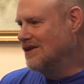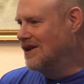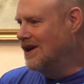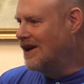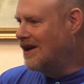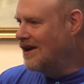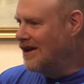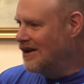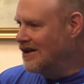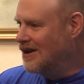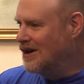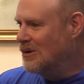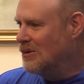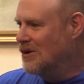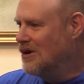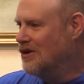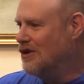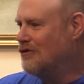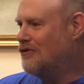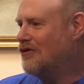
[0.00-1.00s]
Gehenna,
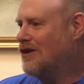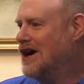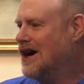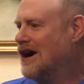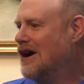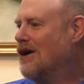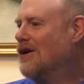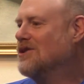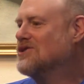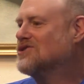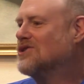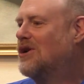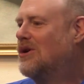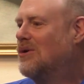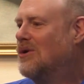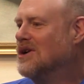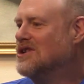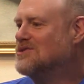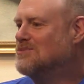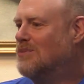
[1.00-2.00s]
where the fire is
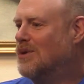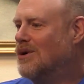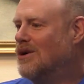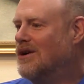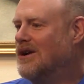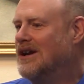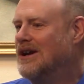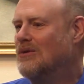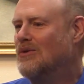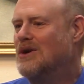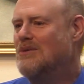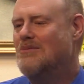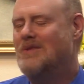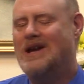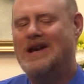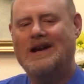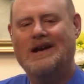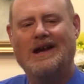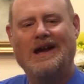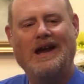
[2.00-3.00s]
always burning. We
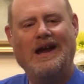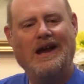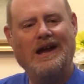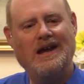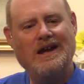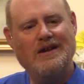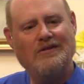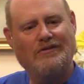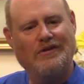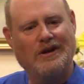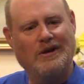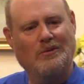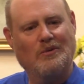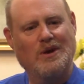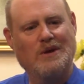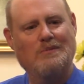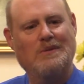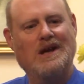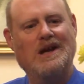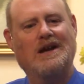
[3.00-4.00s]
make a haven,
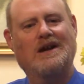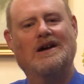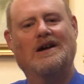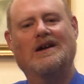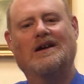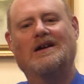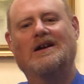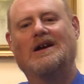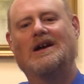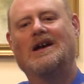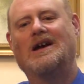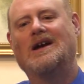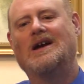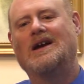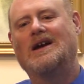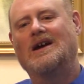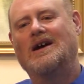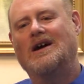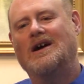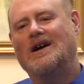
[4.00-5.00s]
we make a
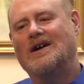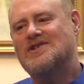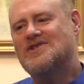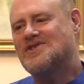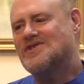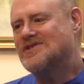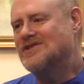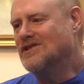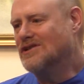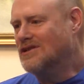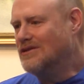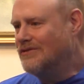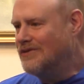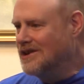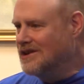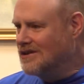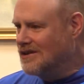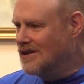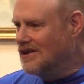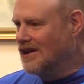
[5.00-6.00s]

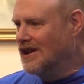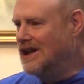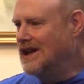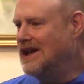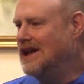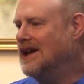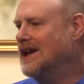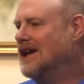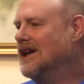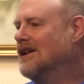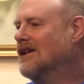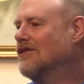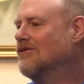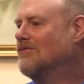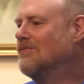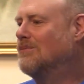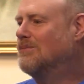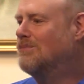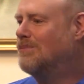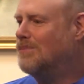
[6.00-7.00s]
sylvan glade
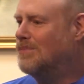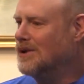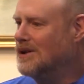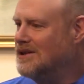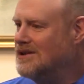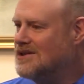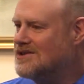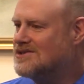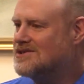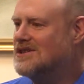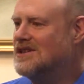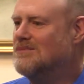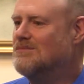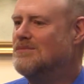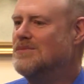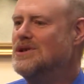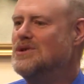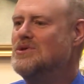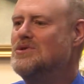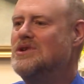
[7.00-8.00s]
of bliss
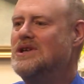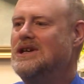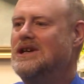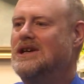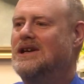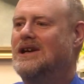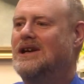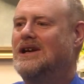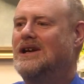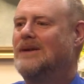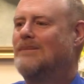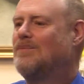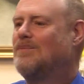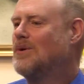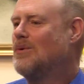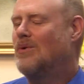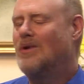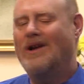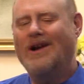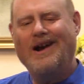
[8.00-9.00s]
and beauty
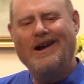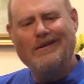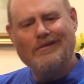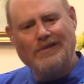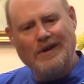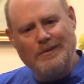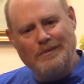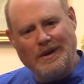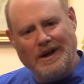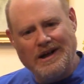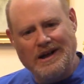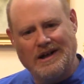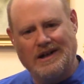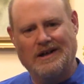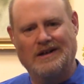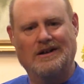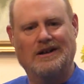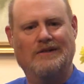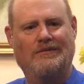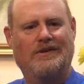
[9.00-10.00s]
where everybody
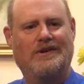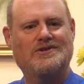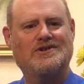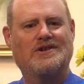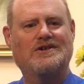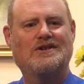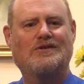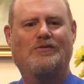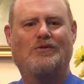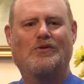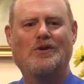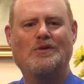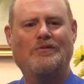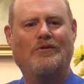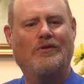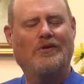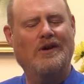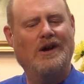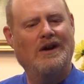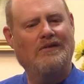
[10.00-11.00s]
can live. There's enough room
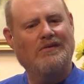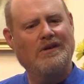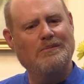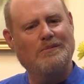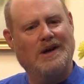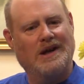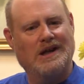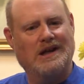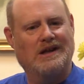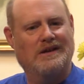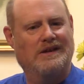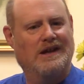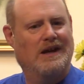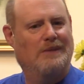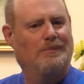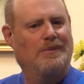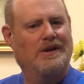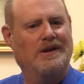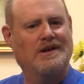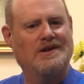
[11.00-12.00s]
for everybody in
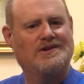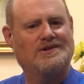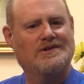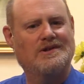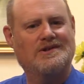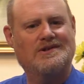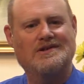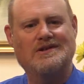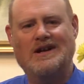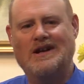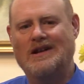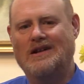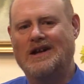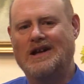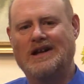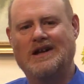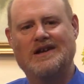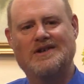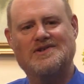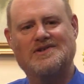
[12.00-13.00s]
that place. It's not
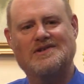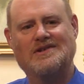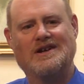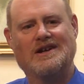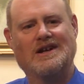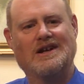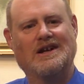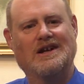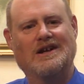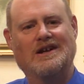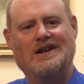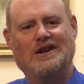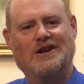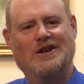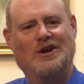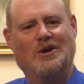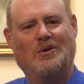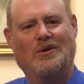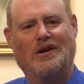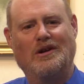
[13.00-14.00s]
like it's,
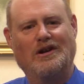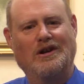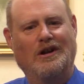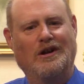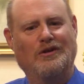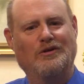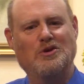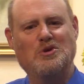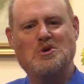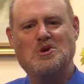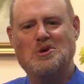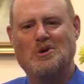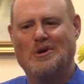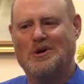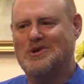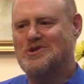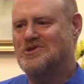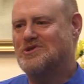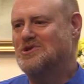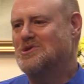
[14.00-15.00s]
you know, a little New
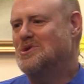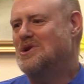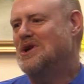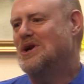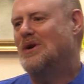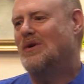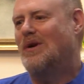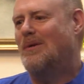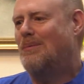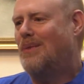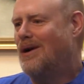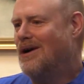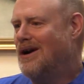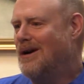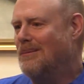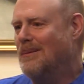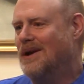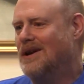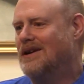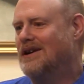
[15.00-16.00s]
York studio
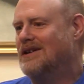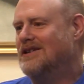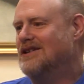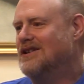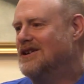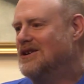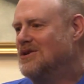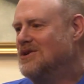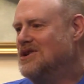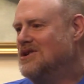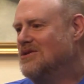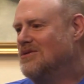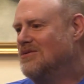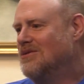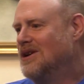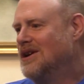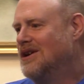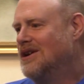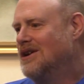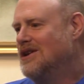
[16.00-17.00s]
apartment and, you know,
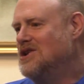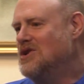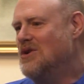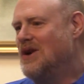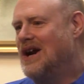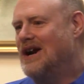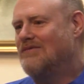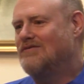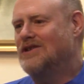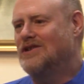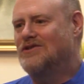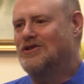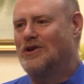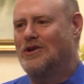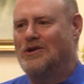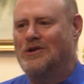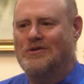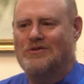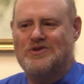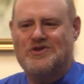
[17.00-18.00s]
you have to
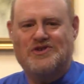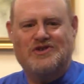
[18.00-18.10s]
turn